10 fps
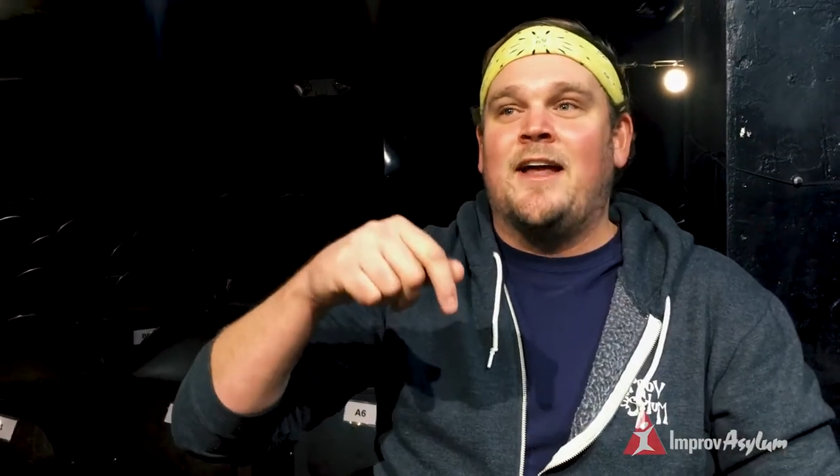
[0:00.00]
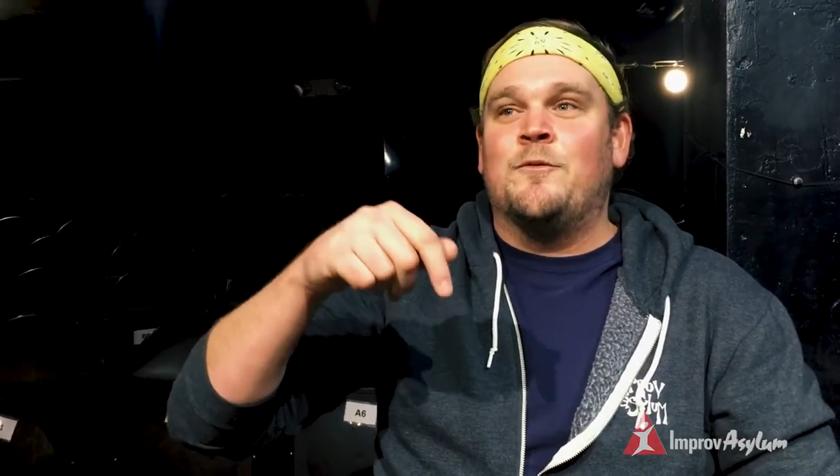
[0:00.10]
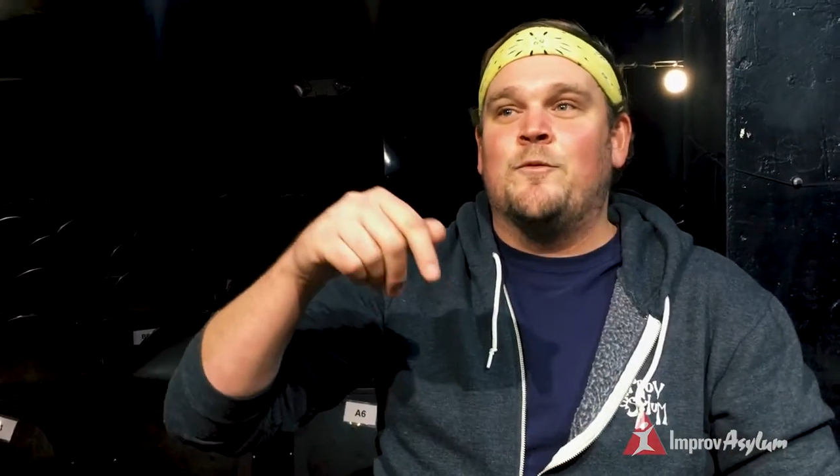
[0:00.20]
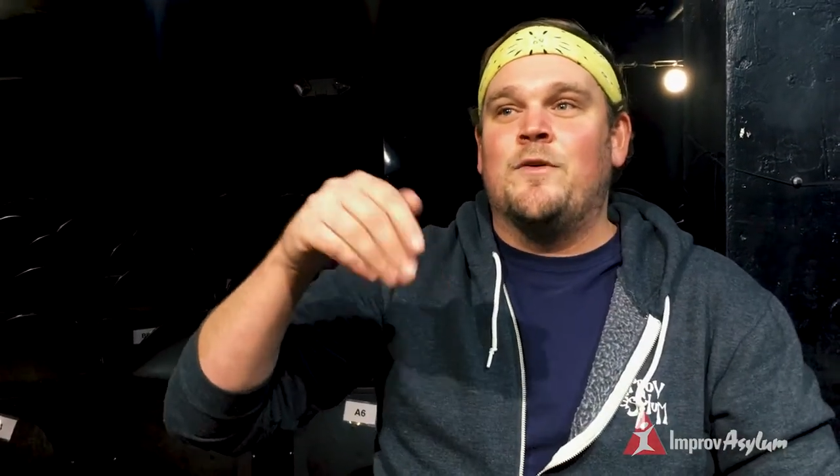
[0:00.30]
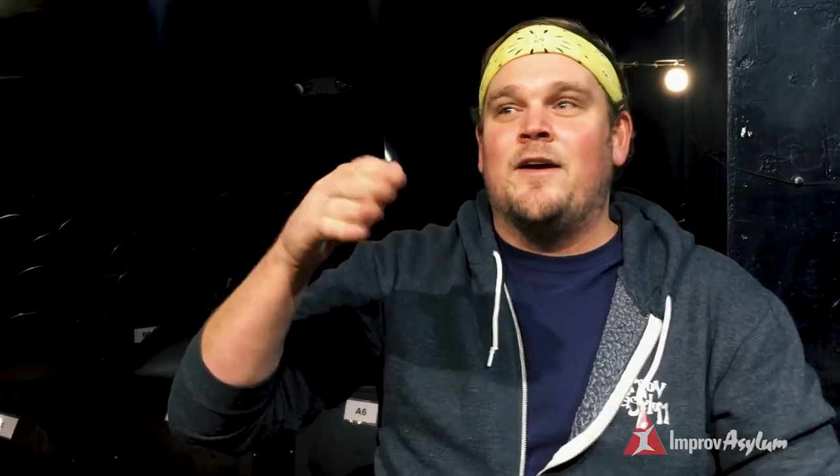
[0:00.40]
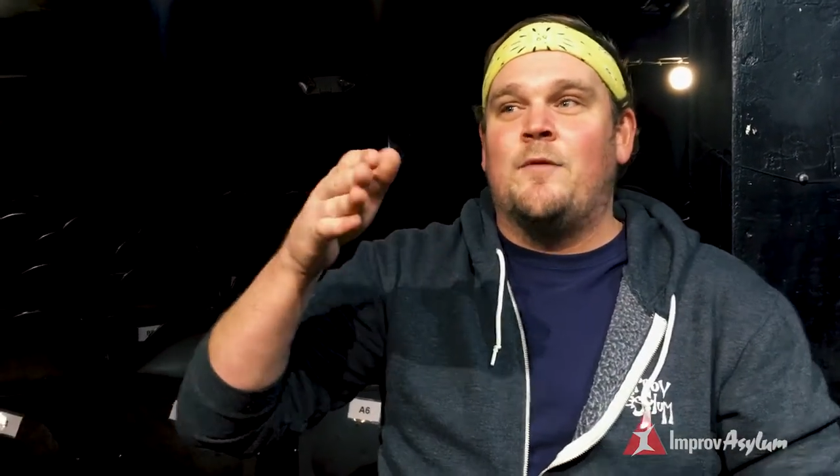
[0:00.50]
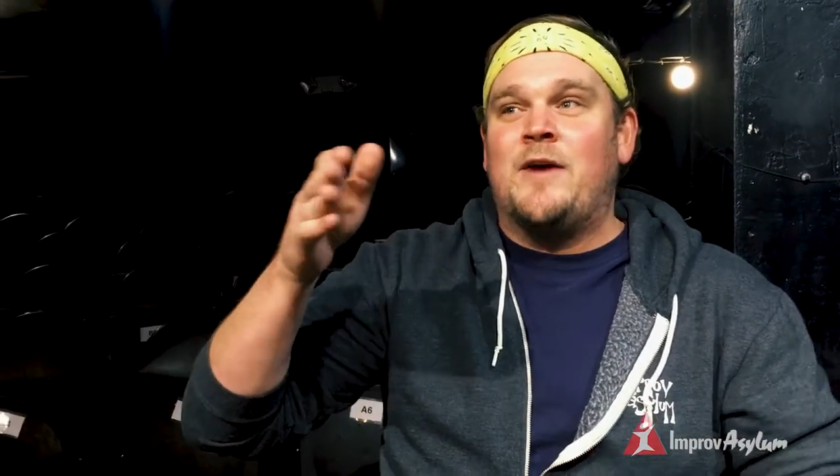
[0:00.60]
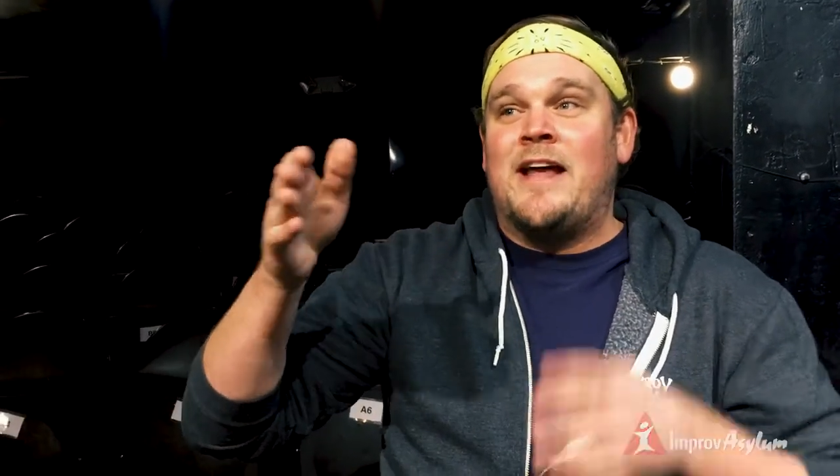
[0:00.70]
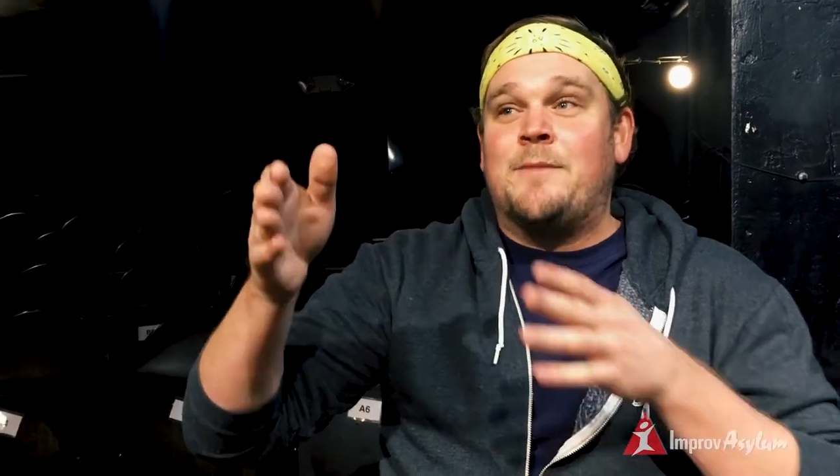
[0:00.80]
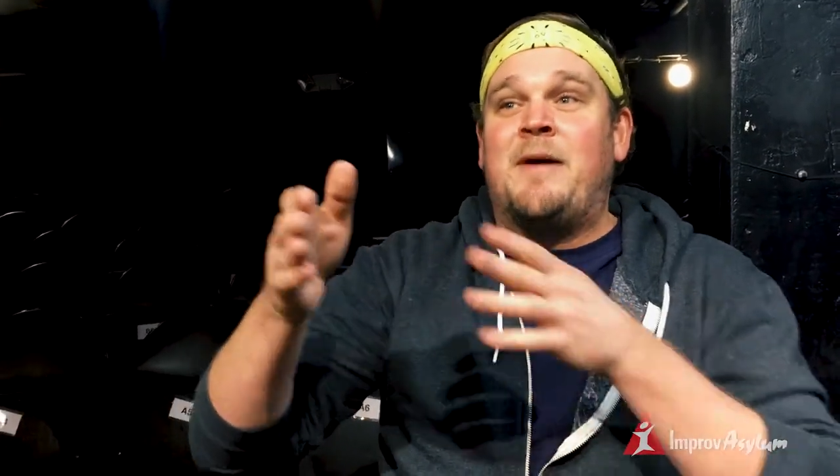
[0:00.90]
and
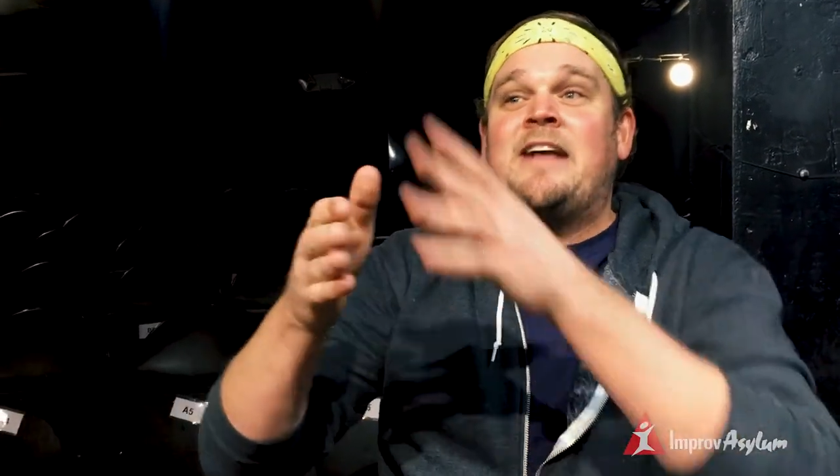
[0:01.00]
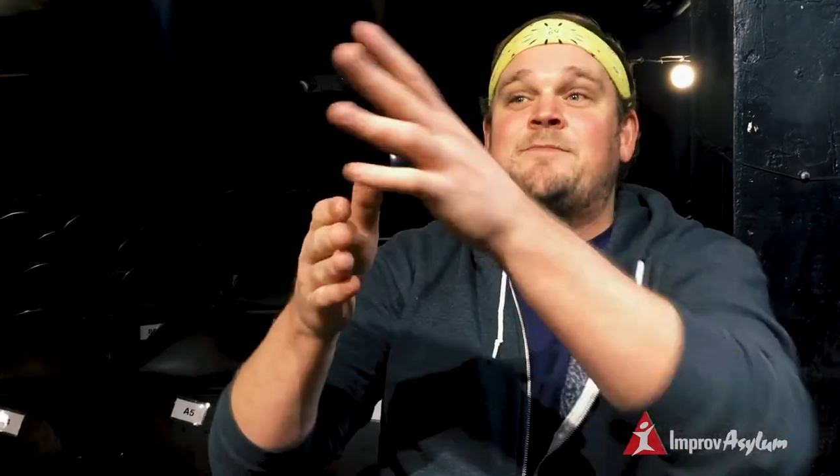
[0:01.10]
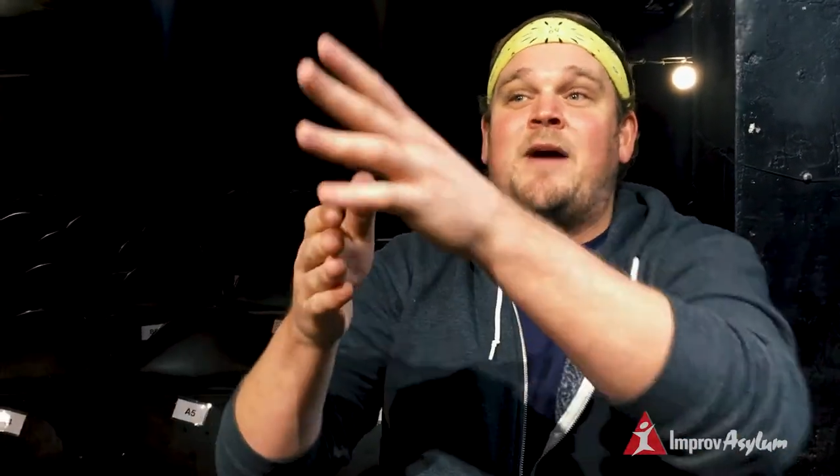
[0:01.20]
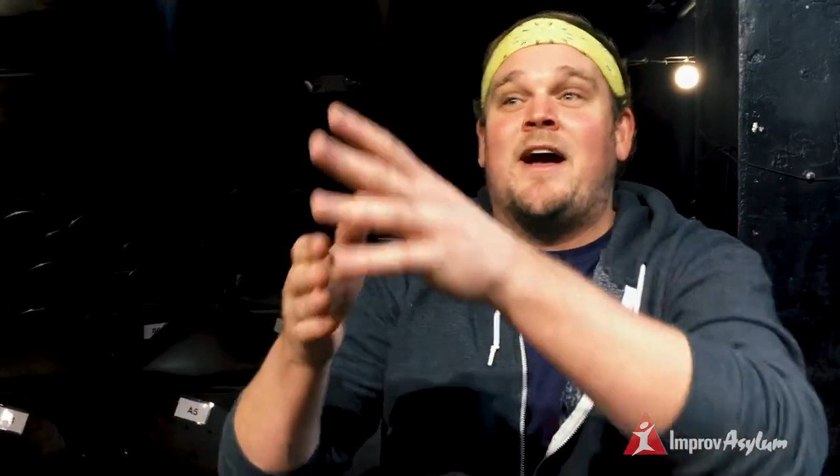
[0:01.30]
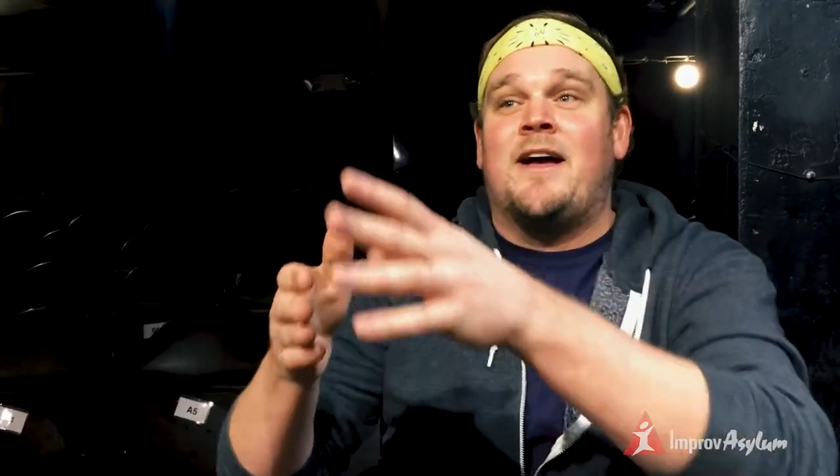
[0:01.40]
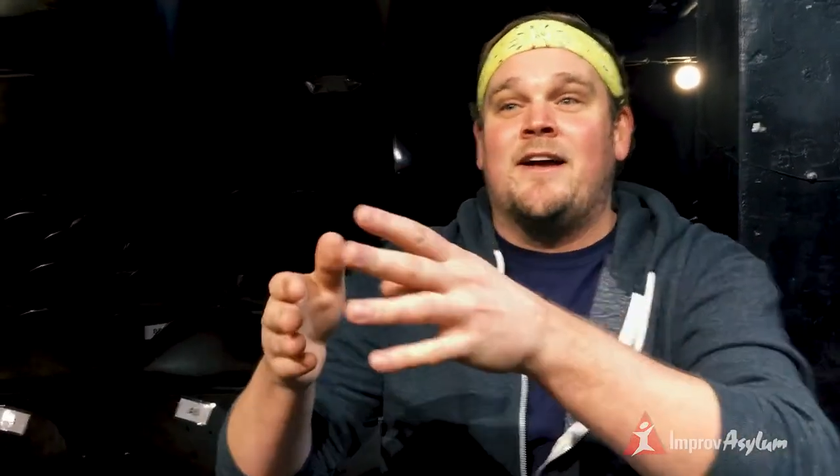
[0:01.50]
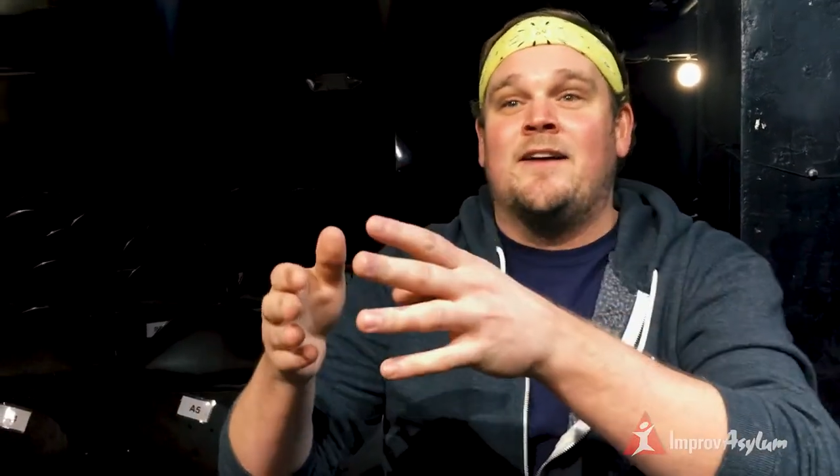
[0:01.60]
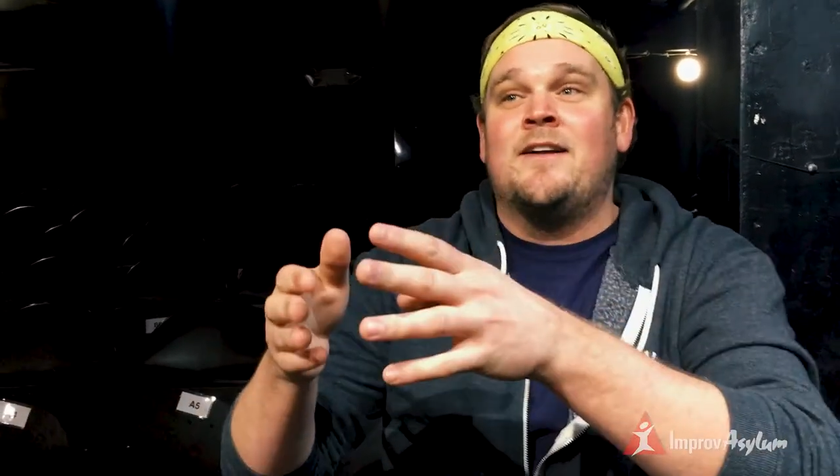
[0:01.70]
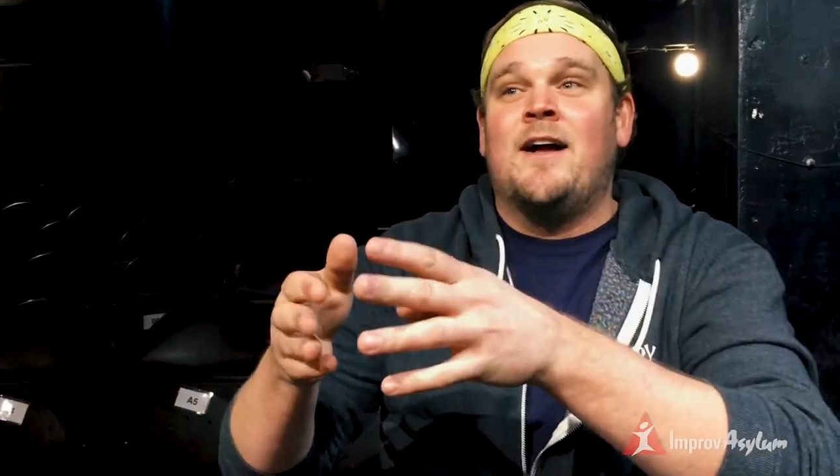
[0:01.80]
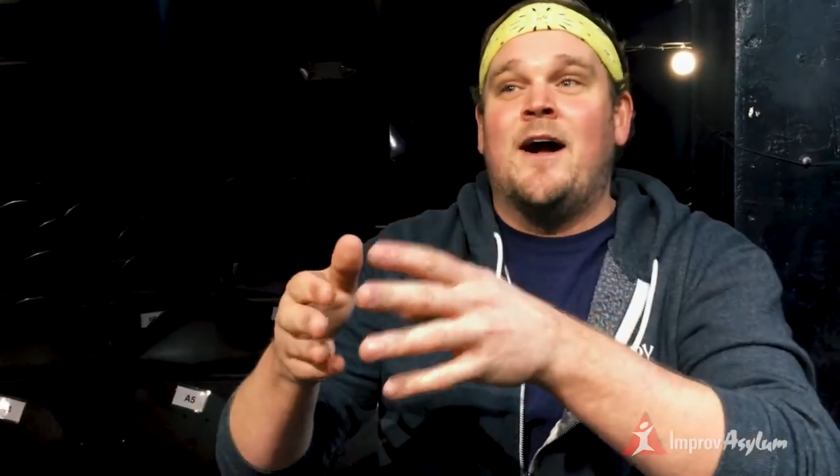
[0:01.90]
we had to pass by